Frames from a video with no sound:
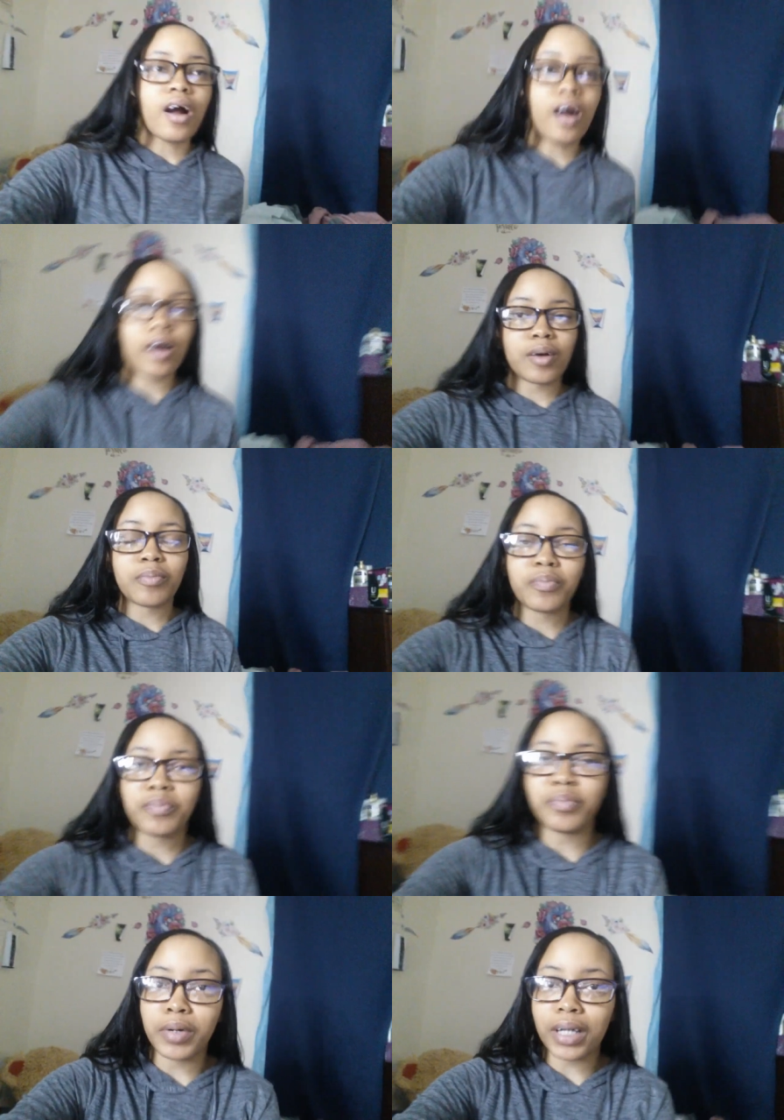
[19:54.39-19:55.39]
um,
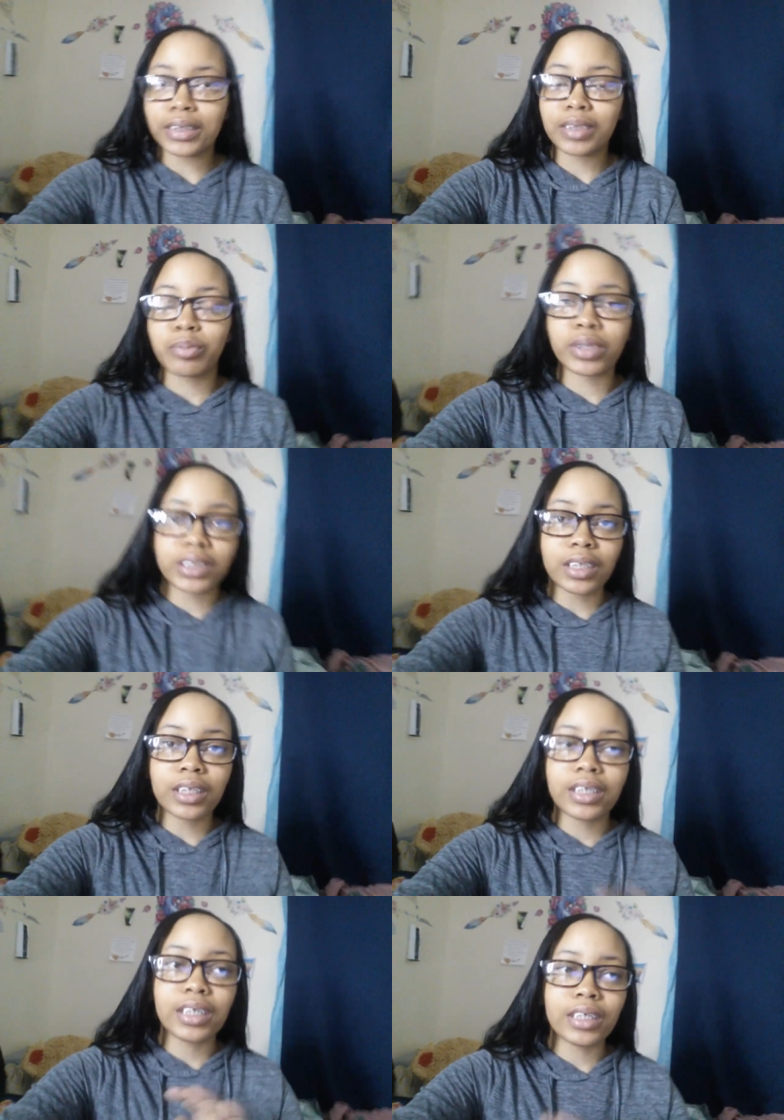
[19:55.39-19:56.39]
but
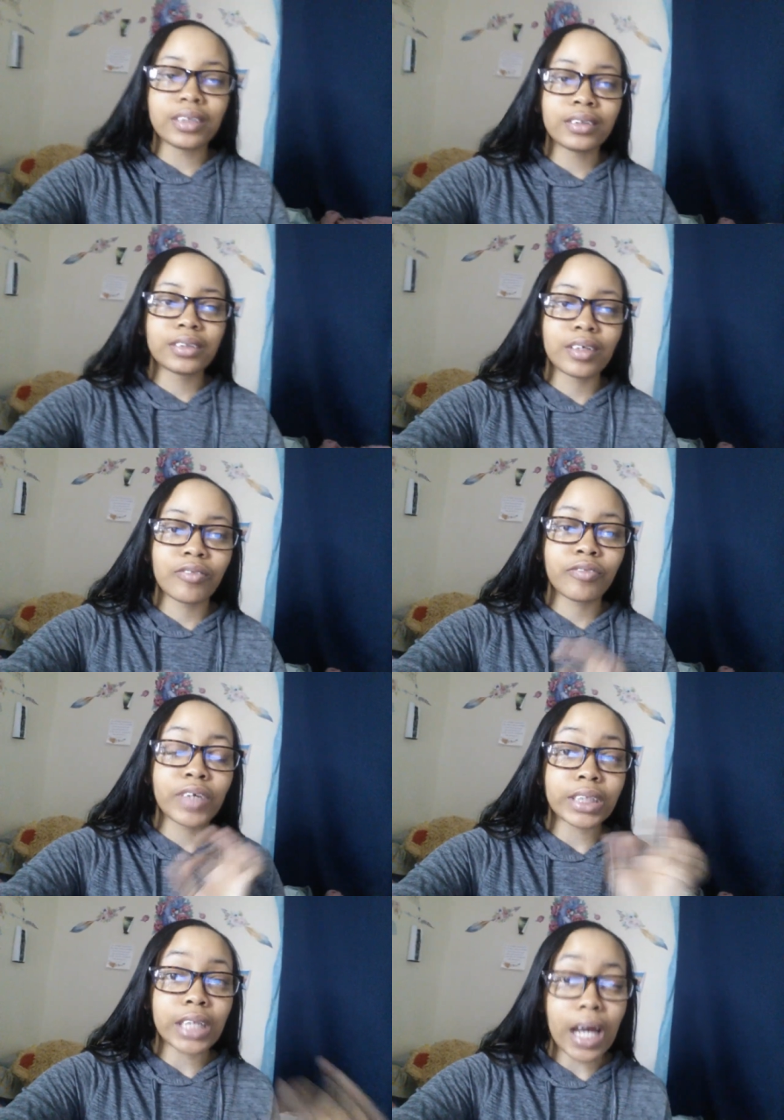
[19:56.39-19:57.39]
Priscilla is
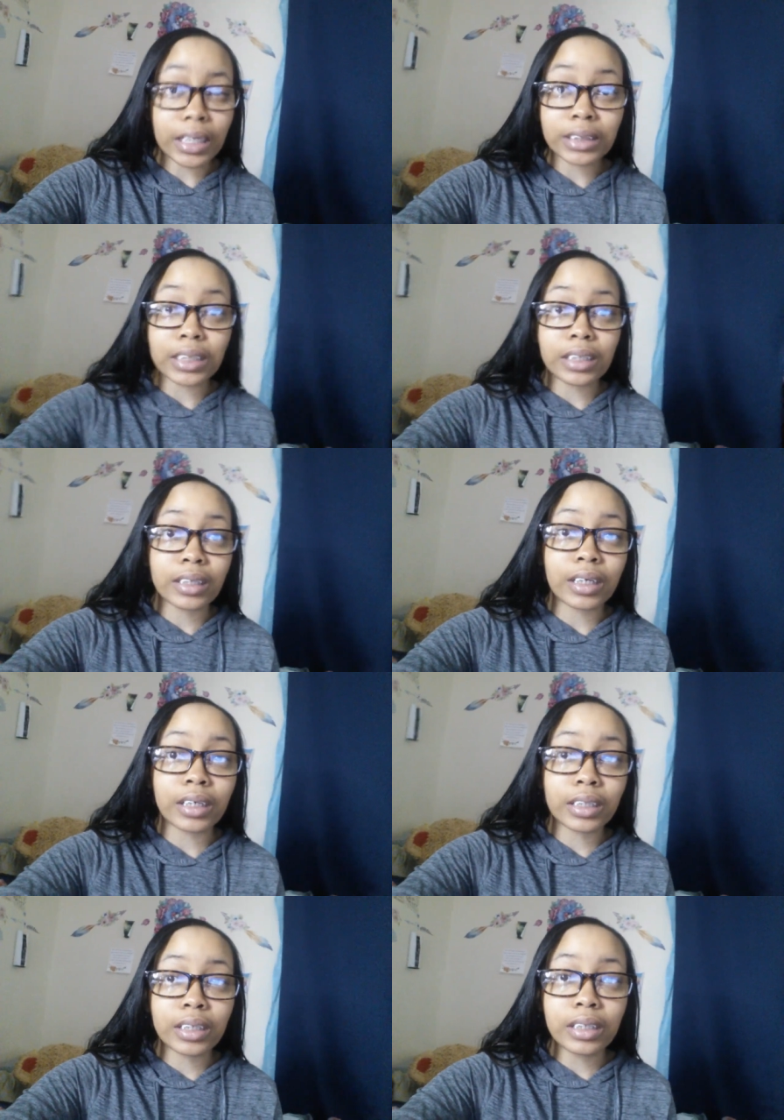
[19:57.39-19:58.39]
fantastic.
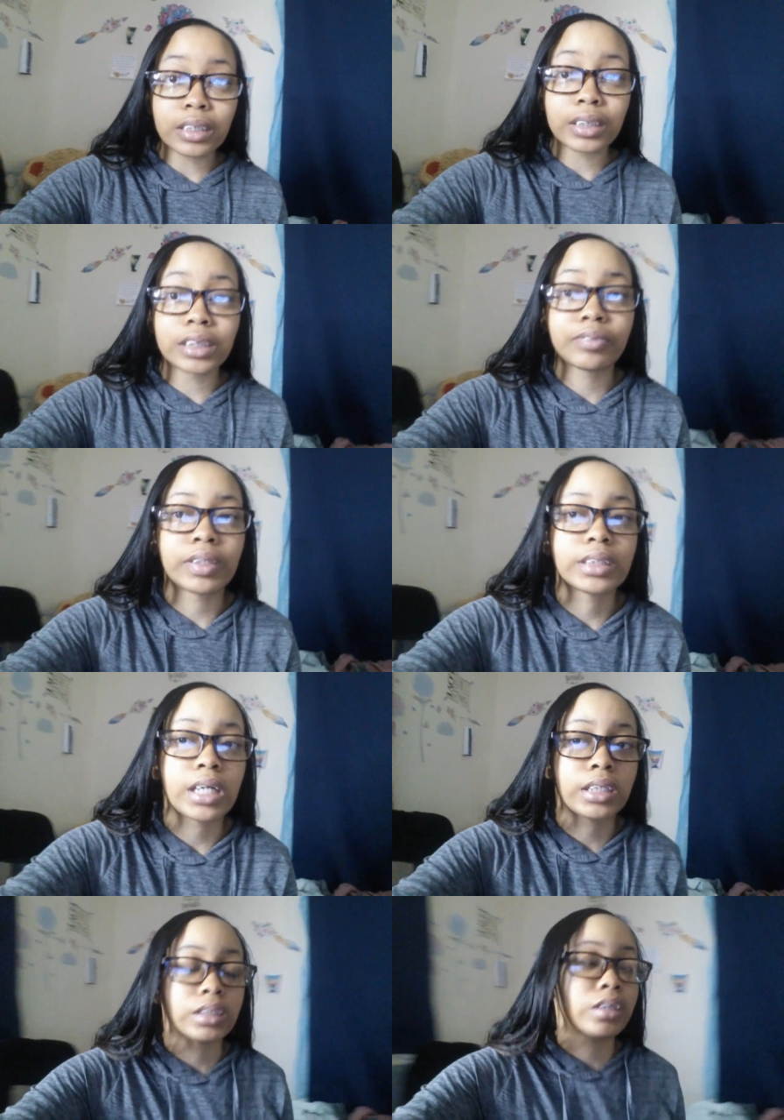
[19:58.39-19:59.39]
Aquila is
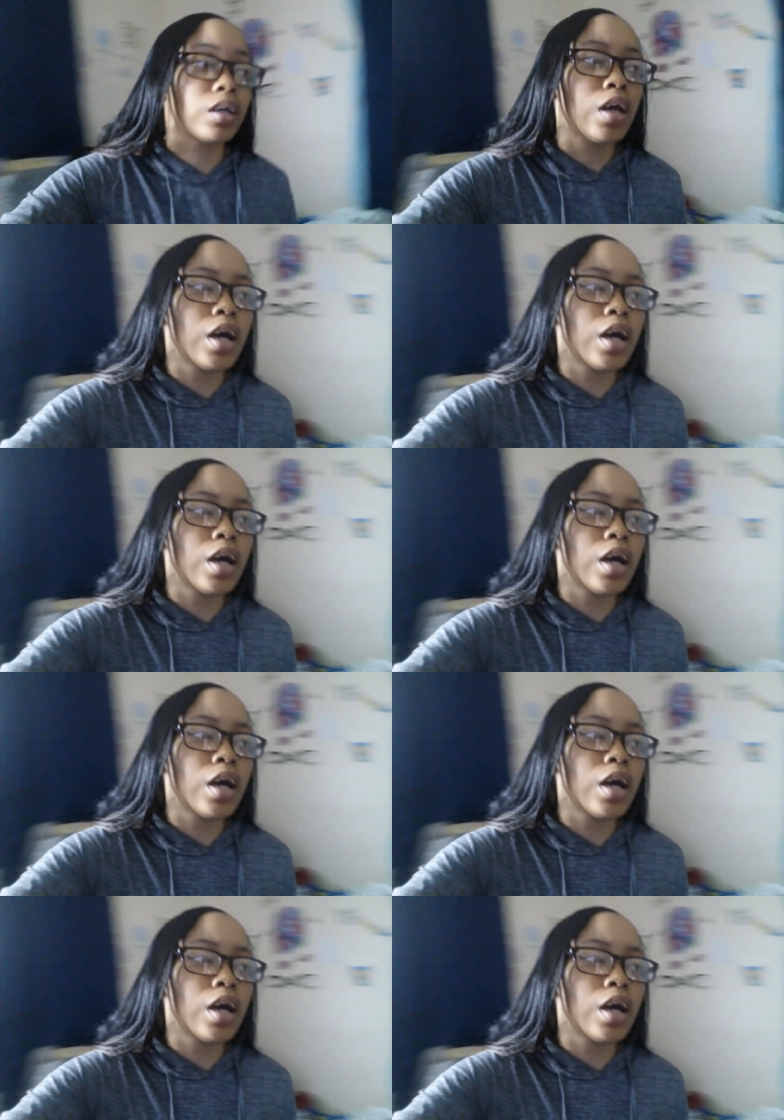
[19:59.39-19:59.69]
fantastic.